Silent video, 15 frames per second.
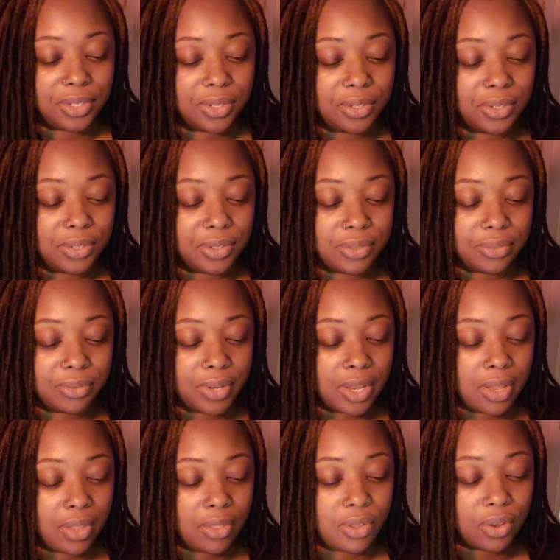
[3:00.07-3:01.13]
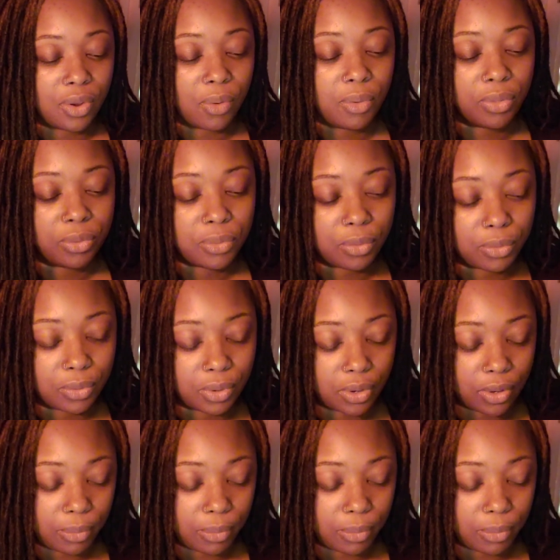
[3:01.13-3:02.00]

they're going through